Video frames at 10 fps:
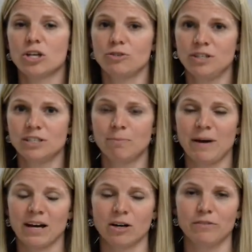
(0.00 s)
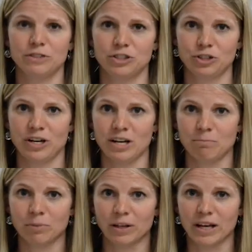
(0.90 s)
you need to back off your
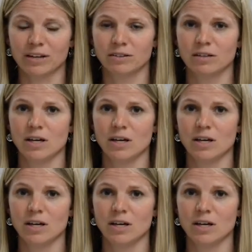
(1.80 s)
training plan.